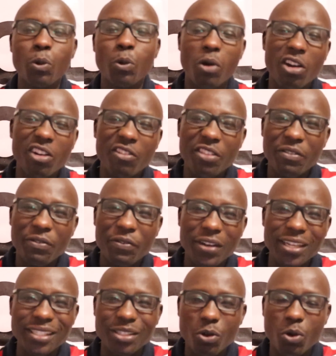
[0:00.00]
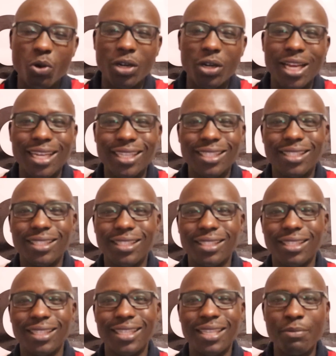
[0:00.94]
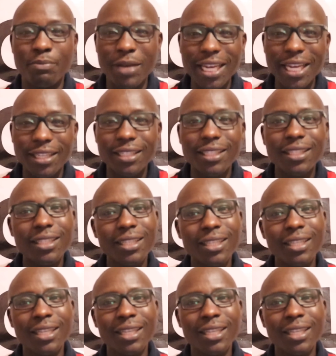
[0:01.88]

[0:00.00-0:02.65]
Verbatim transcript: One of the first orders he made,